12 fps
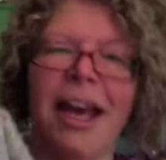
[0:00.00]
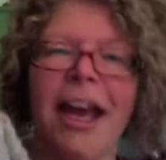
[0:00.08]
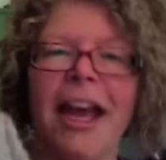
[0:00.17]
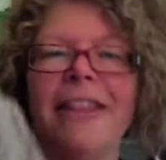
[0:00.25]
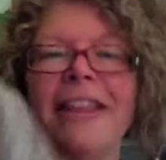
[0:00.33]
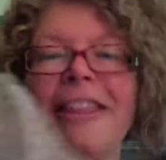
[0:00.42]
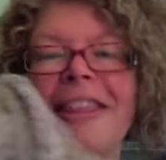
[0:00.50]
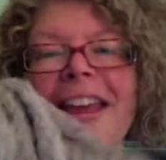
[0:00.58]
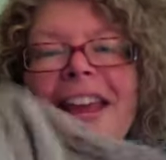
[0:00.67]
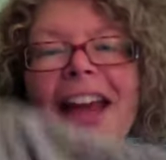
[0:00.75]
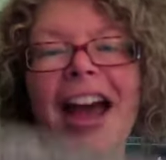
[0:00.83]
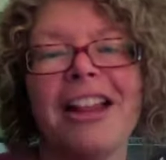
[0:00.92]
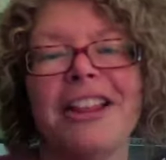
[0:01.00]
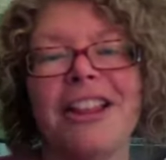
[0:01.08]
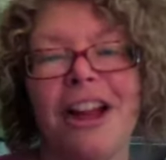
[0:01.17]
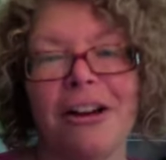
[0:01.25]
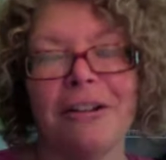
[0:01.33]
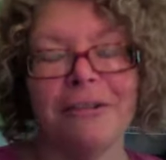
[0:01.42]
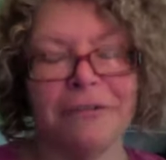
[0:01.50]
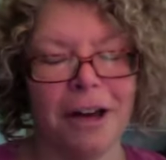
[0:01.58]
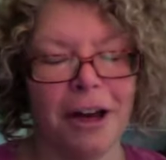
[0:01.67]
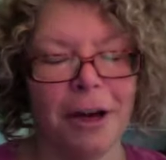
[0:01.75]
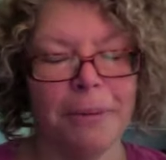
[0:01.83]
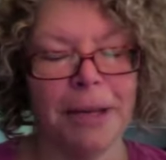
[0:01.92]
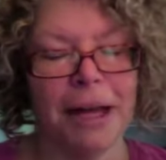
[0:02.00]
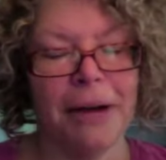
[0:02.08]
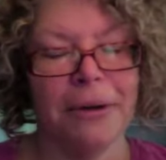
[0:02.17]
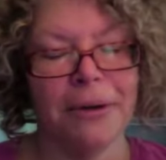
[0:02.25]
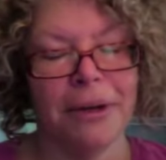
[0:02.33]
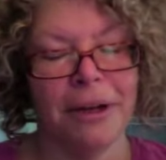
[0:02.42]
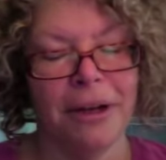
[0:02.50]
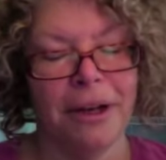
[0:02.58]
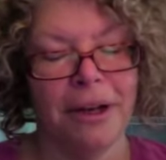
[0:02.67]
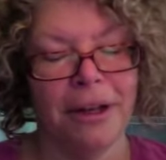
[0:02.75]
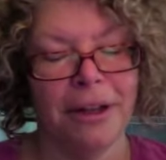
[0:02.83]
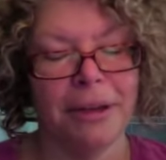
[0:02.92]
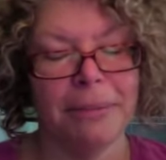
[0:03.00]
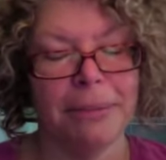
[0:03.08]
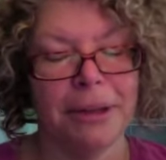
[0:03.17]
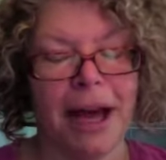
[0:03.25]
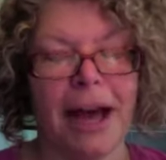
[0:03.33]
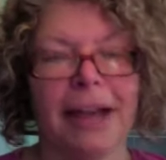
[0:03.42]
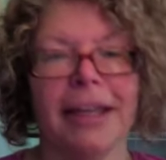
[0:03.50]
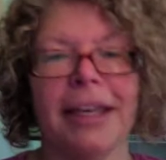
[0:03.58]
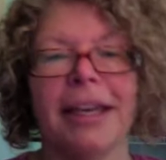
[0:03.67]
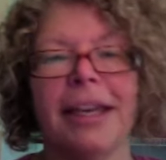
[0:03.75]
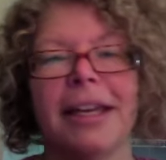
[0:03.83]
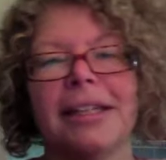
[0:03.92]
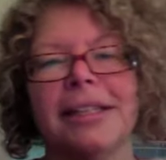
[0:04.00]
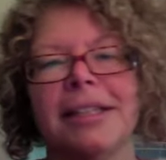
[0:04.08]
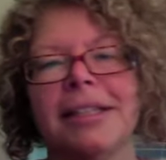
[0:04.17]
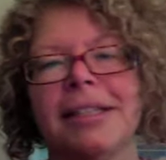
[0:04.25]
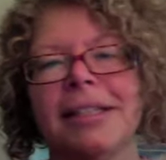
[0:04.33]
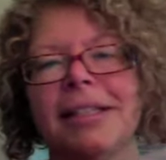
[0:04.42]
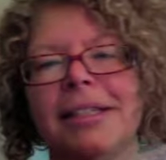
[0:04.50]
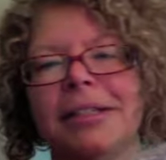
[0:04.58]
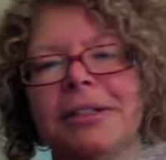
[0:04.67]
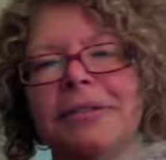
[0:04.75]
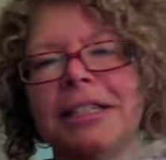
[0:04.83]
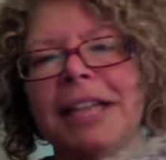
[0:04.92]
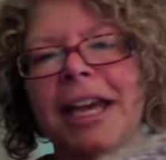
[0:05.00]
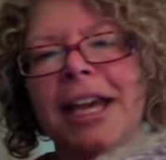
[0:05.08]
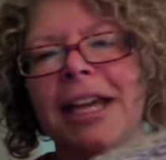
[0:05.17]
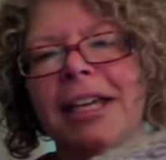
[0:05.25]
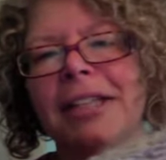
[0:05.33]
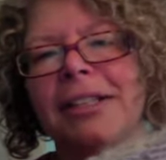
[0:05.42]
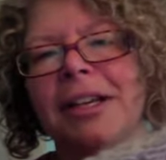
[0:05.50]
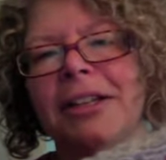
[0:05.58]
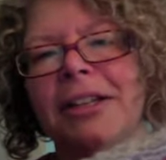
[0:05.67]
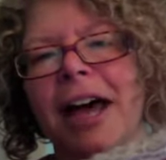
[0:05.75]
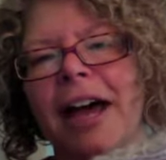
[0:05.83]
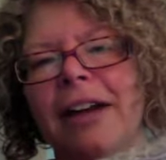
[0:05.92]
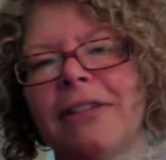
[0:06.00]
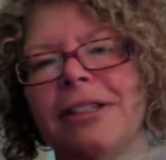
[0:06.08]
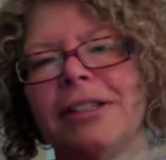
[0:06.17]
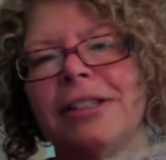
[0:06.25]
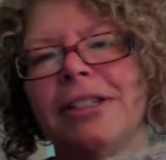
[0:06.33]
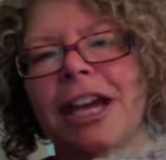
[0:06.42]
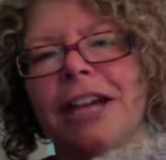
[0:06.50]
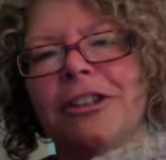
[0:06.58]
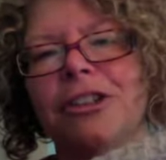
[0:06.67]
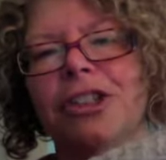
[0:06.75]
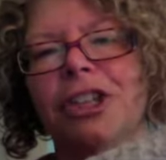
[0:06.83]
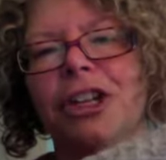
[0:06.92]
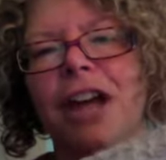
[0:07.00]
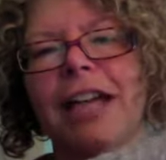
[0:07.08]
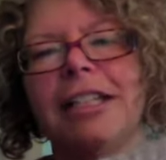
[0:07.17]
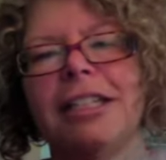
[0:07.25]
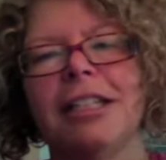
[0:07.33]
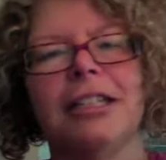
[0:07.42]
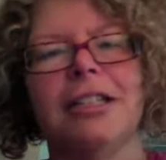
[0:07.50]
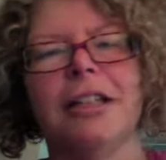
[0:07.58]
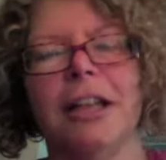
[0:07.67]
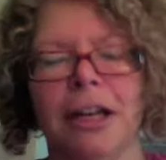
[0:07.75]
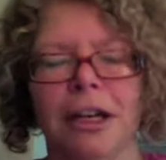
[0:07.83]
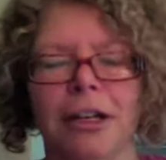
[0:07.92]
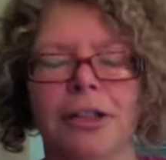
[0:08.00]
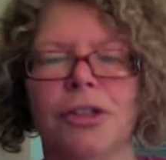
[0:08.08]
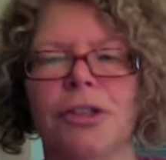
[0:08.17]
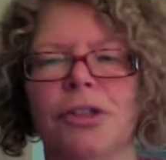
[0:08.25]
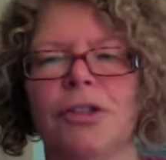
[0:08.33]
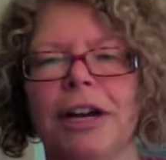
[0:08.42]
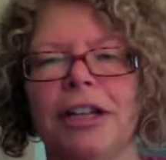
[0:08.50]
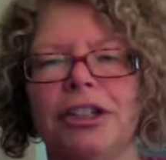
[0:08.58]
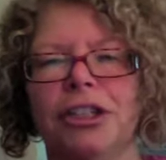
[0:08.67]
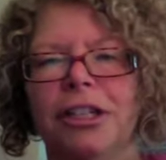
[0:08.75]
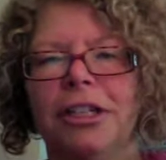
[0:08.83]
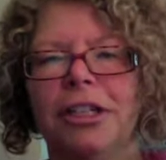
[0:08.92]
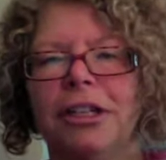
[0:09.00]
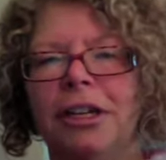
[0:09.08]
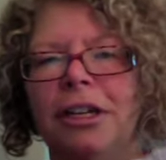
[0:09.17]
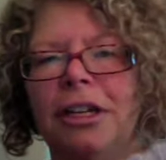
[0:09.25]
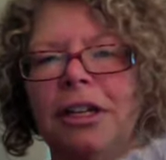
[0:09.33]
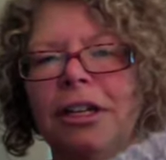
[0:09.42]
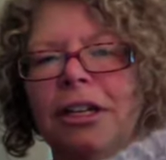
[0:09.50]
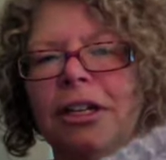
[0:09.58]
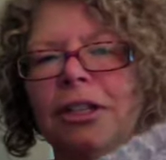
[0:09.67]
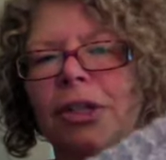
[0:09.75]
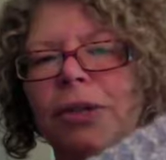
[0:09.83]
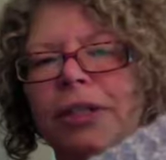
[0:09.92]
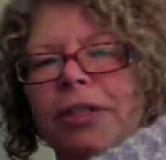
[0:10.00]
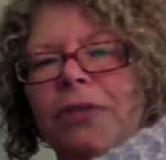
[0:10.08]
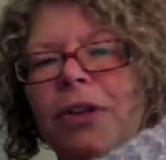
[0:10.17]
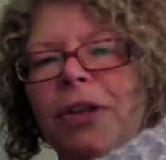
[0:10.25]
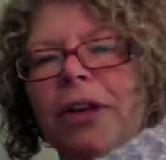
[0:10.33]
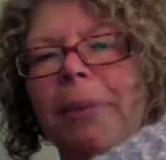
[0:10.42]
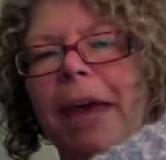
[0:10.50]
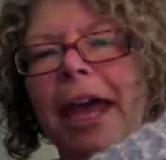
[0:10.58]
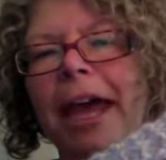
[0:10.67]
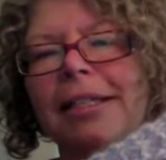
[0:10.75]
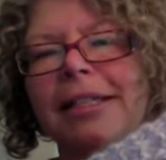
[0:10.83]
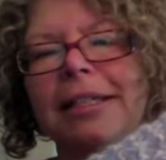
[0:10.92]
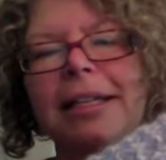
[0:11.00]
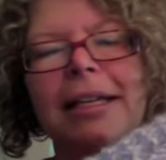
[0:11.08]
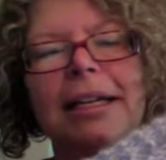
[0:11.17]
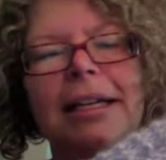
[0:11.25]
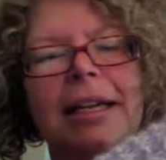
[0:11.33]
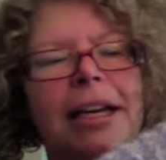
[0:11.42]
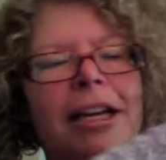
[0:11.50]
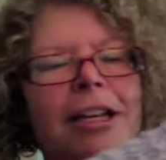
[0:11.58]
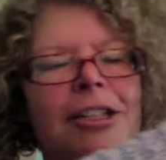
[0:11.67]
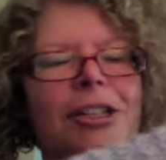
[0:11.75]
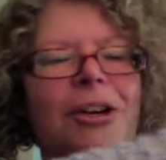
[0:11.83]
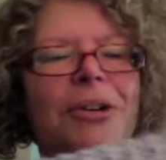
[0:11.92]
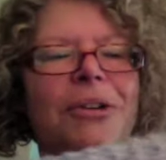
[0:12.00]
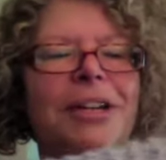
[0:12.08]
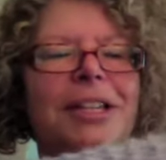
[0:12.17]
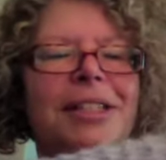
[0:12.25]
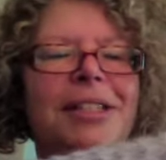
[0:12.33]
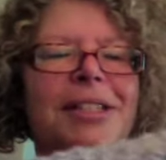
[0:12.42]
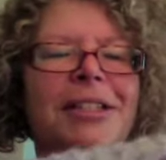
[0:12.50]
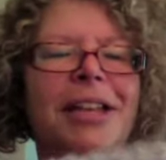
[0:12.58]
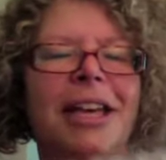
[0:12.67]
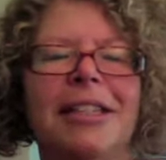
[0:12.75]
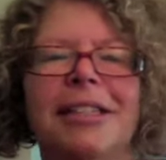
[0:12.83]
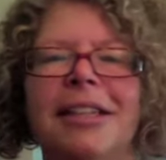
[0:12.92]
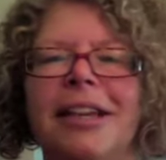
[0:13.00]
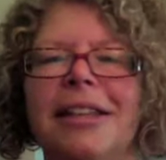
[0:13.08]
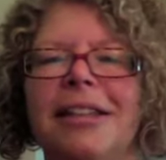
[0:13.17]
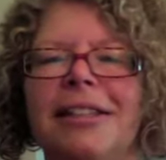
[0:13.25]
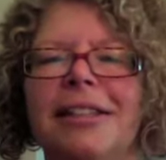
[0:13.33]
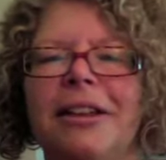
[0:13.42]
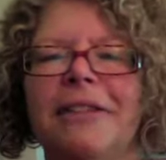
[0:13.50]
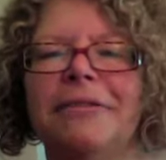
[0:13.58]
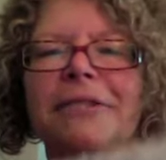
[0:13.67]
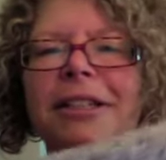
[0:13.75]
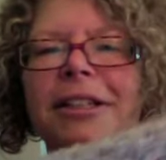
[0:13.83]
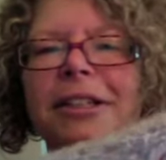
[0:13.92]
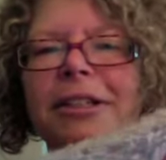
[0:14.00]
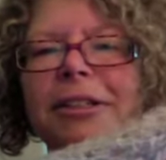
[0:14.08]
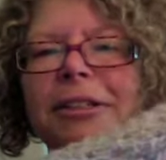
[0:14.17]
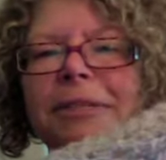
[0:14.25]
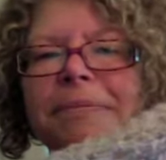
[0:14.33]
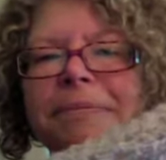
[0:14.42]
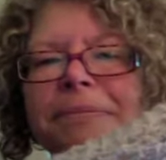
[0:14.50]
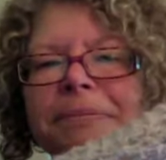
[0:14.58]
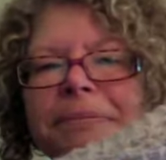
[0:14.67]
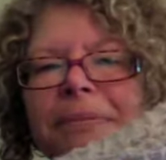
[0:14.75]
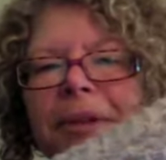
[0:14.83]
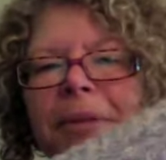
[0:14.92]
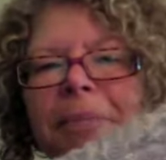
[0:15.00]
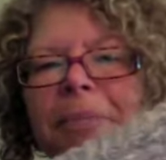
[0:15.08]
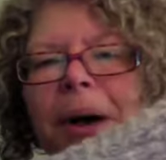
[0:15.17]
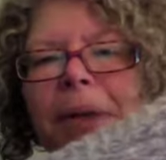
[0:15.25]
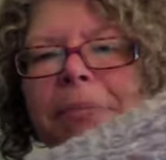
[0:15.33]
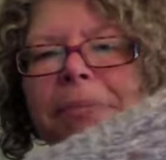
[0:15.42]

about the blocking is it still retains a lot of its texture. I didn't stretch it to its full capacity, so it still has like these lovely little bumps in it. So